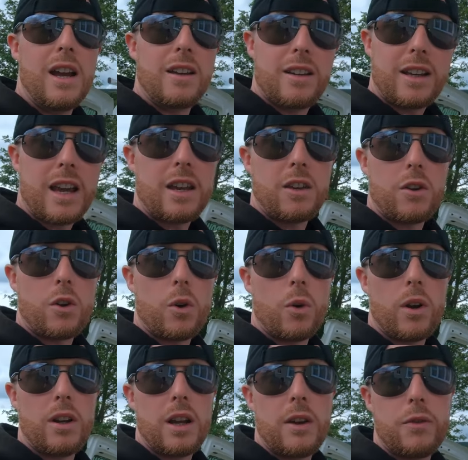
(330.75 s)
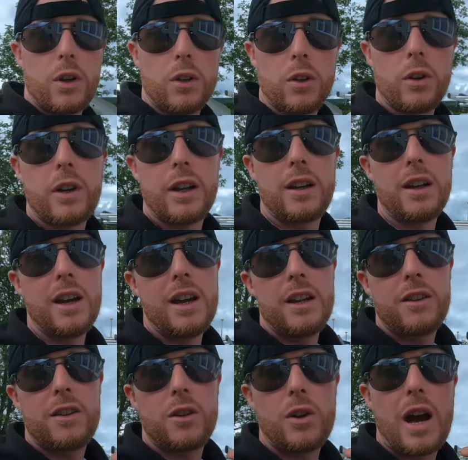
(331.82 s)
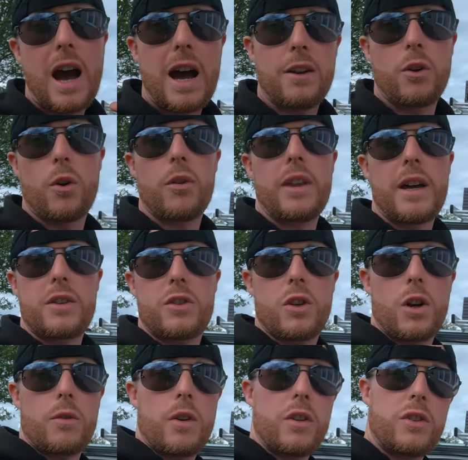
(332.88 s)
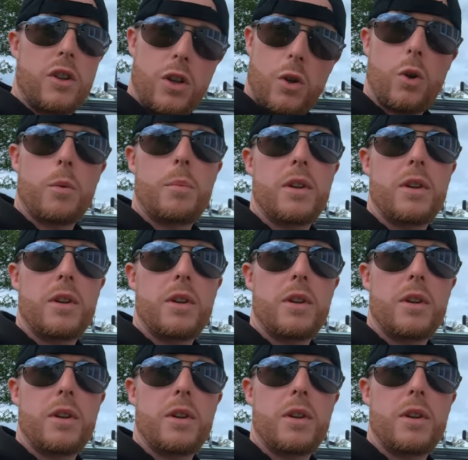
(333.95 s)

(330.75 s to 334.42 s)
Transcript: to get you going if you're looking to add on that service to your